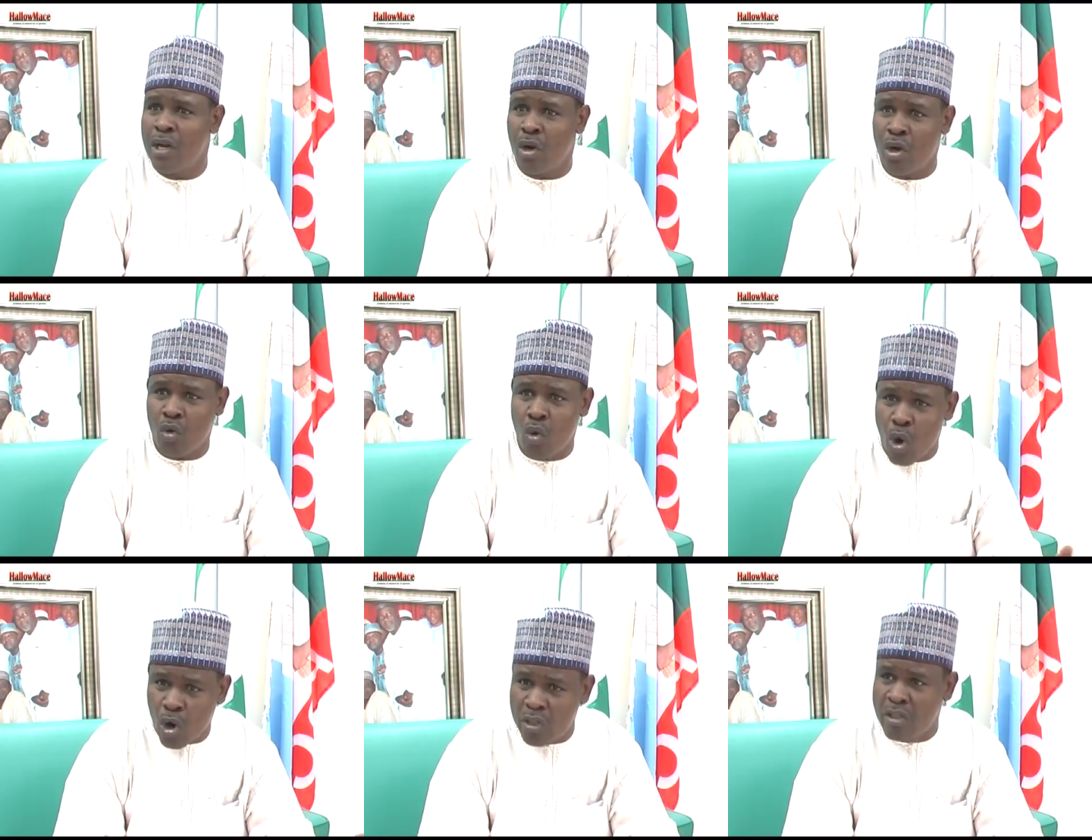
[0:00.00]

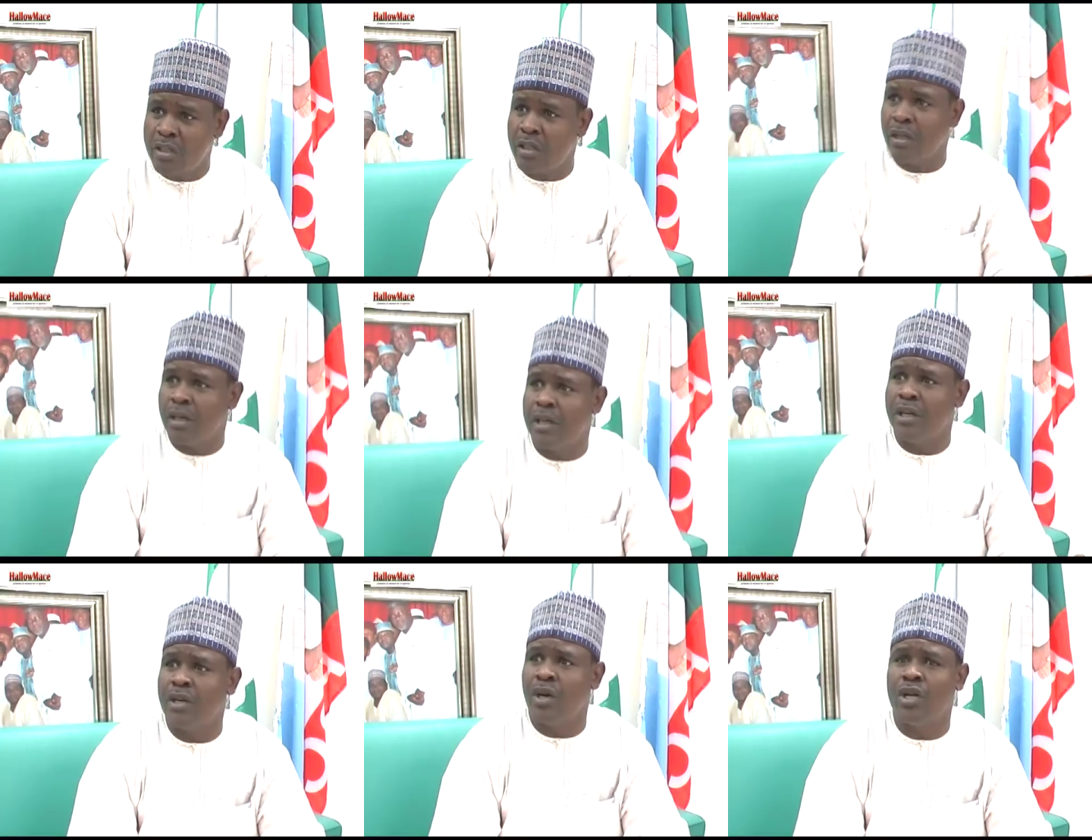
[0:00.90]
World
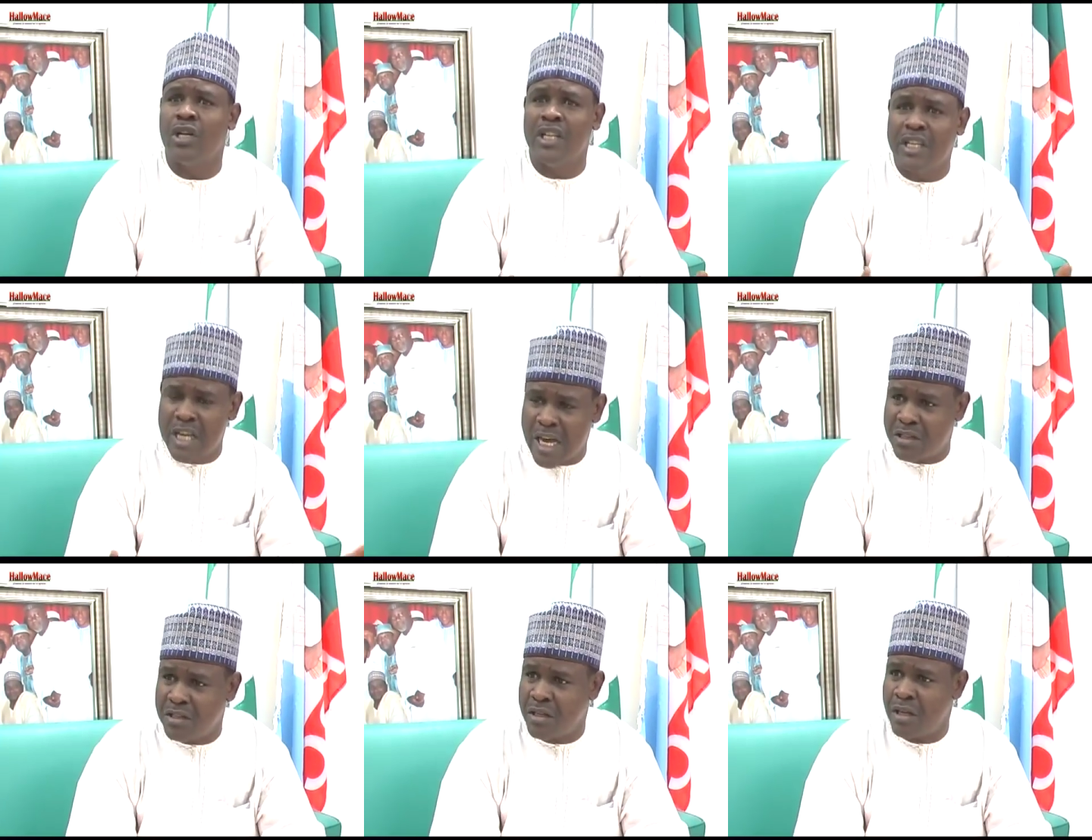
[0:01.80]

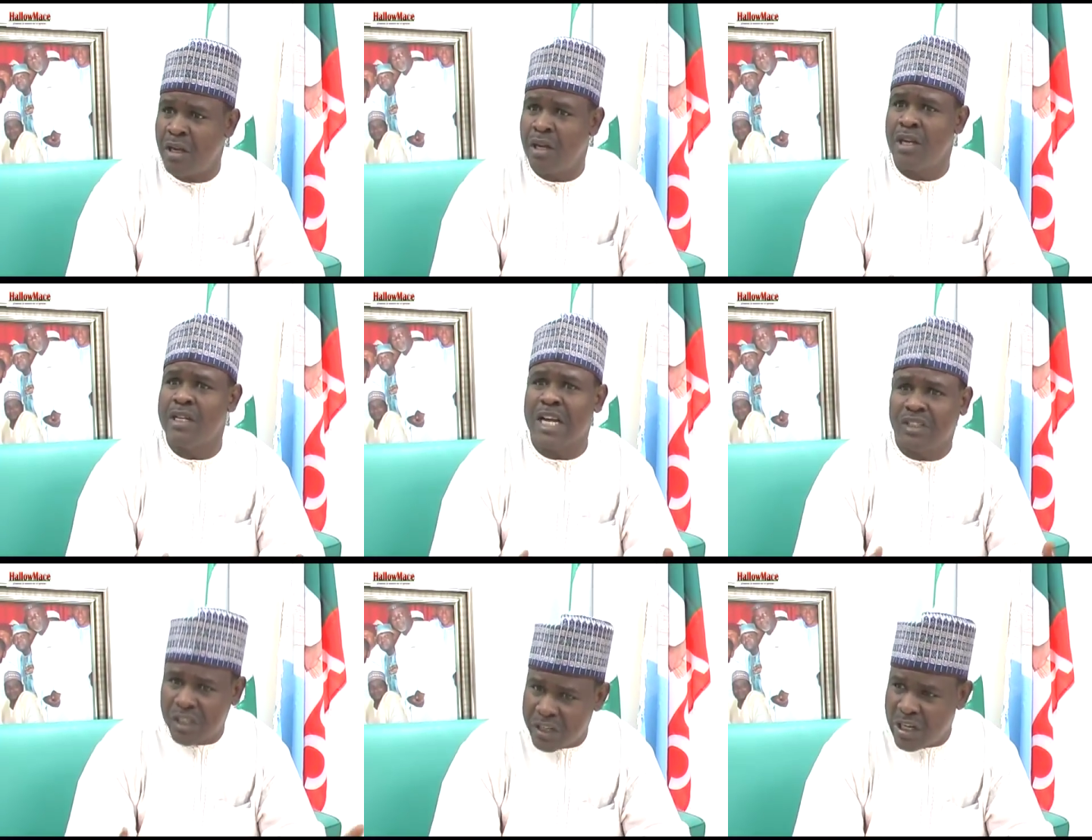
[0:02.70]
leaders,
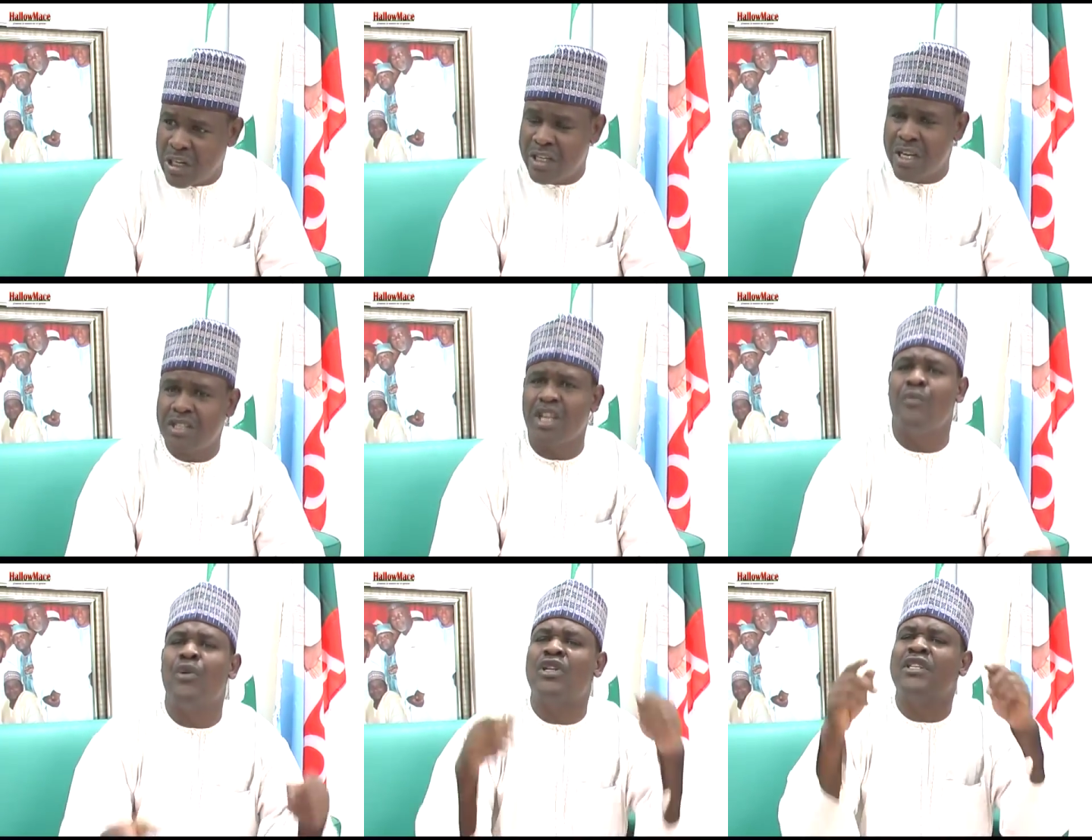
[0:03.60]
Nigerian leaders,
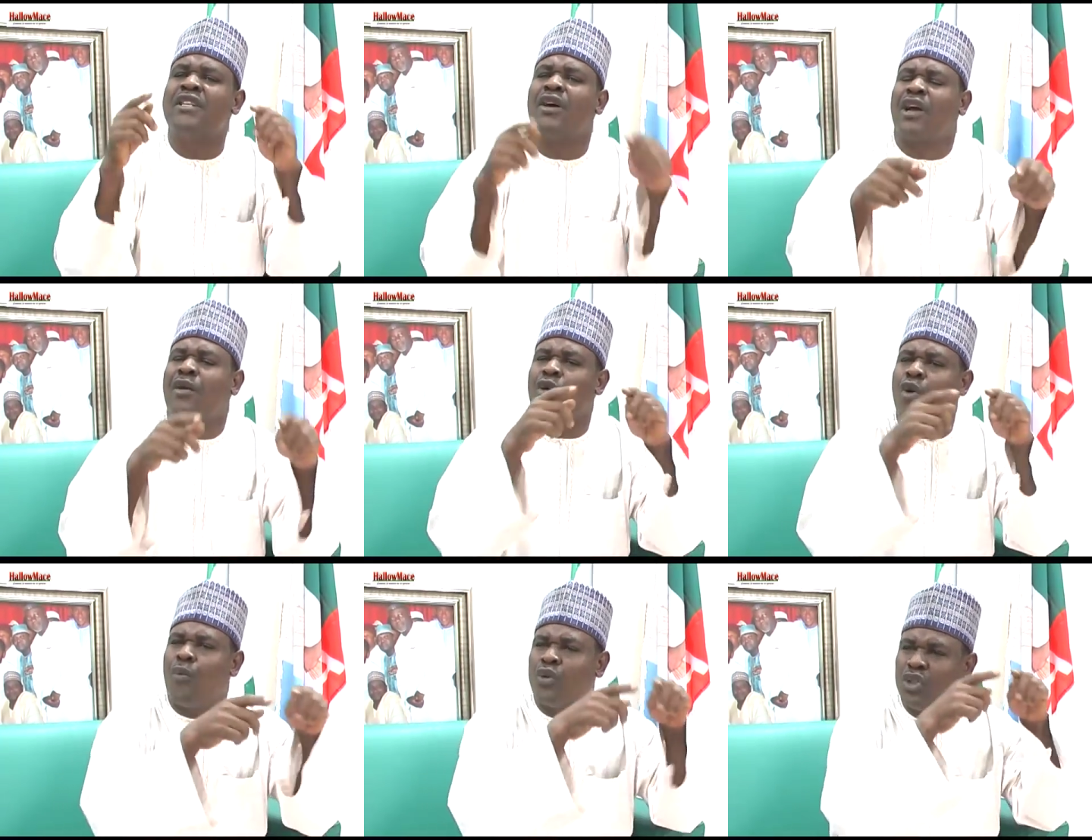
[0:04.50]
even the
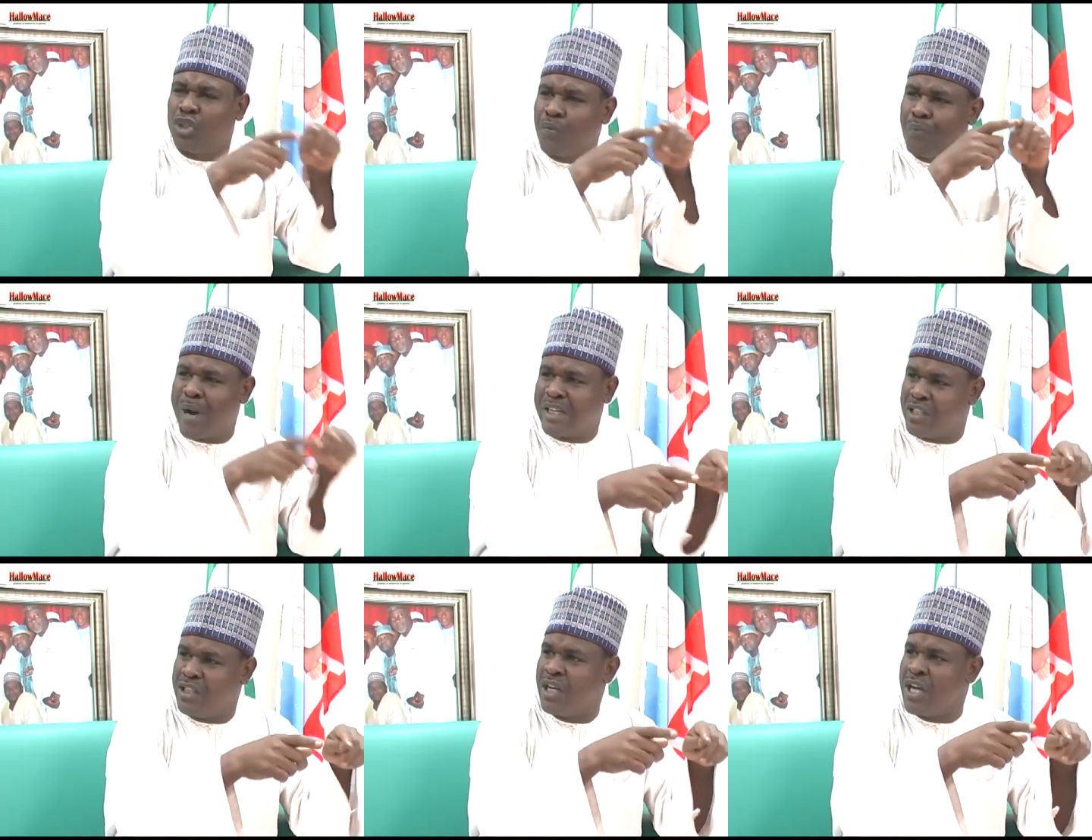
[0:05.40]
opposition
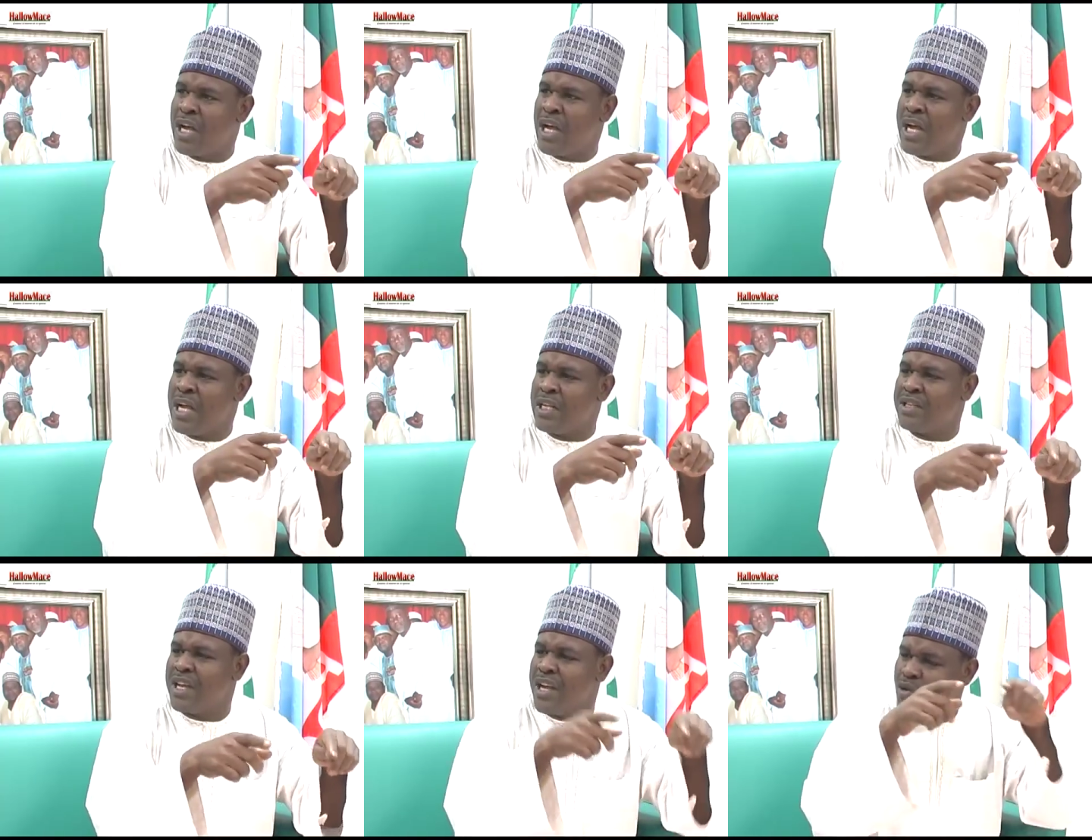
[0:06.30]
party,
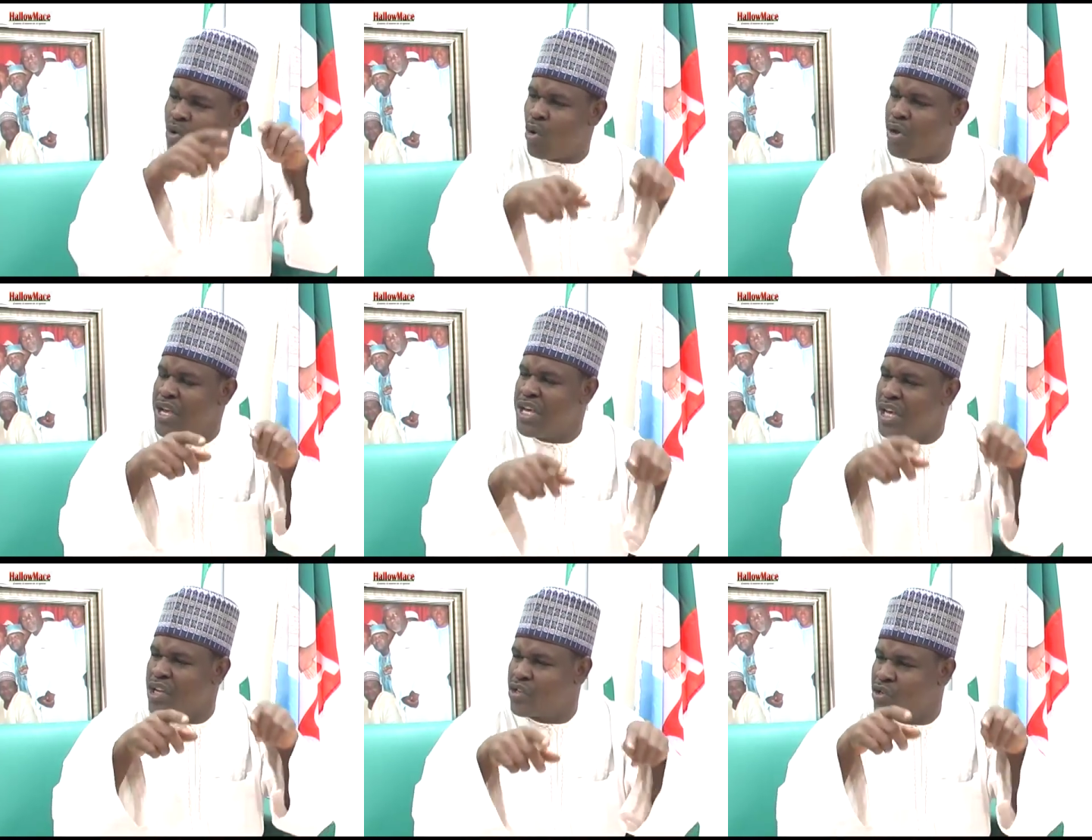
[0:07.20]
they know he
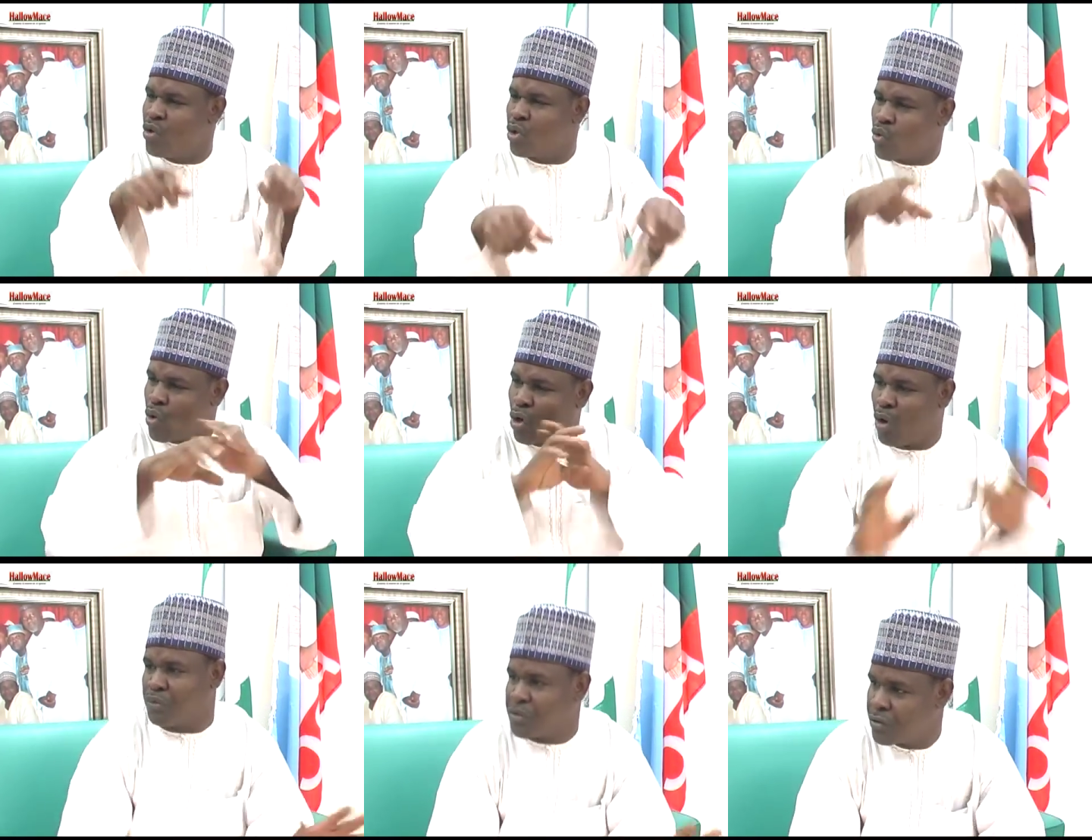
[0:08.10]
is not
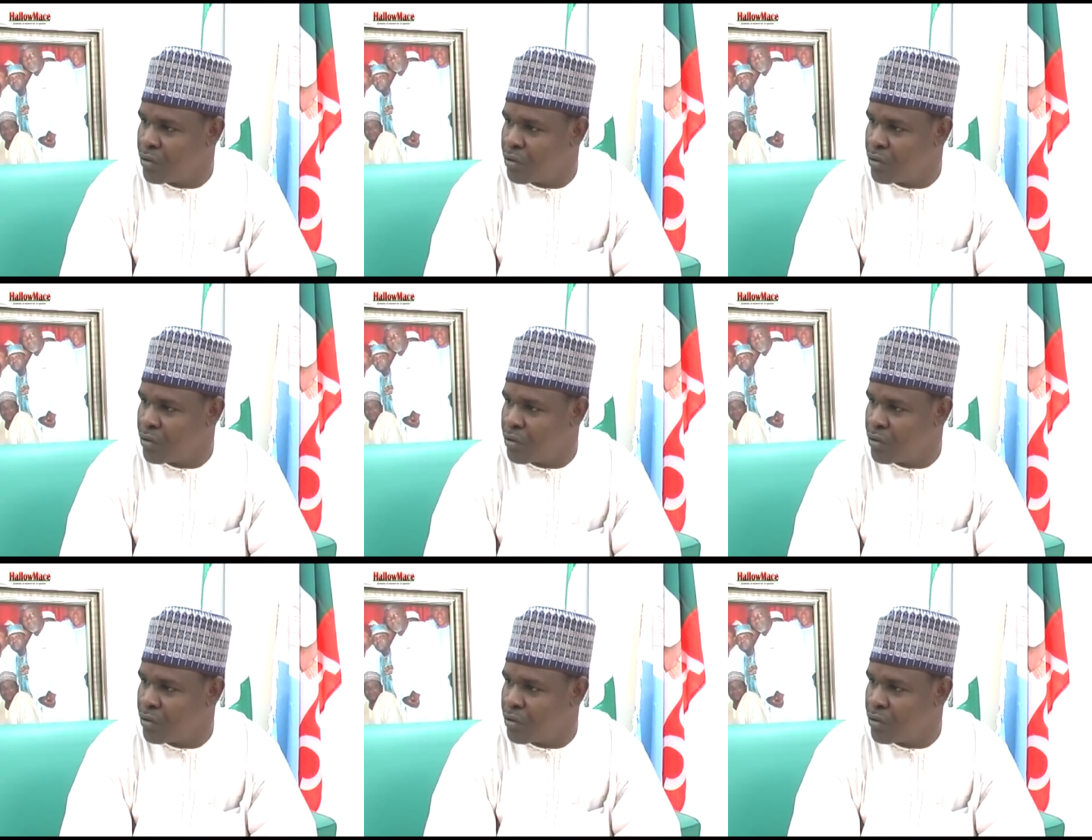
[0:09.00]
corrupt.